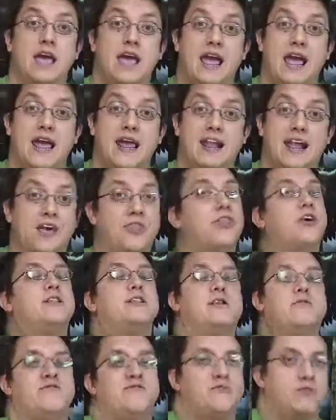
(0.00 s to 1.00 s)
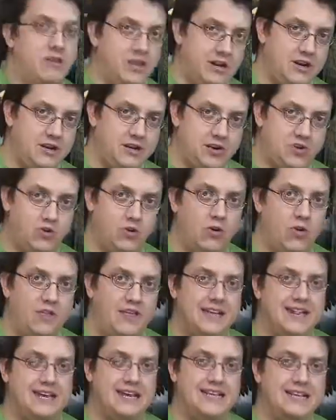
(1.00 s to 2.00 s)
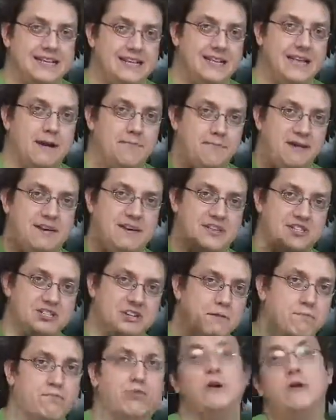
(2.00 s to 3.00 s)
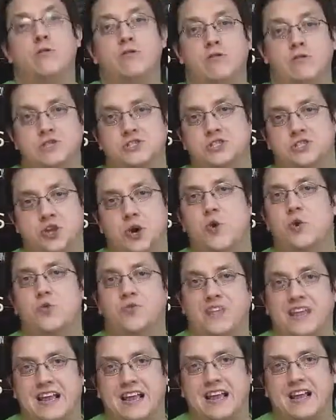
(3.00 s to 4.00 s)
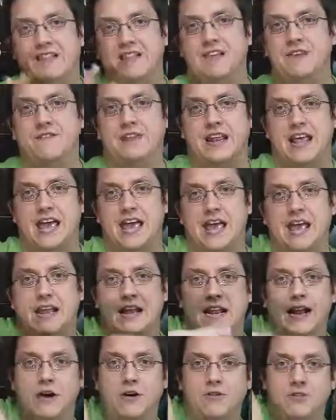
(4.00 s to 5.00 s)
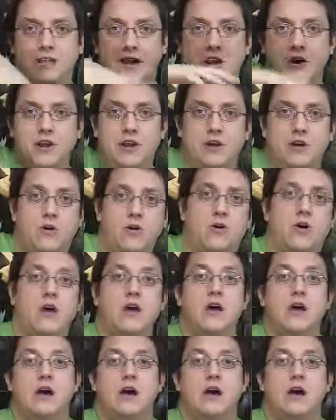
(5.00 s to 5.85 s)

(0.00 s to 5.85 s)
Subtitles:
And I thought that was really cool that they did that, because some prequels don't. They kind of leave it hanging out there, you know.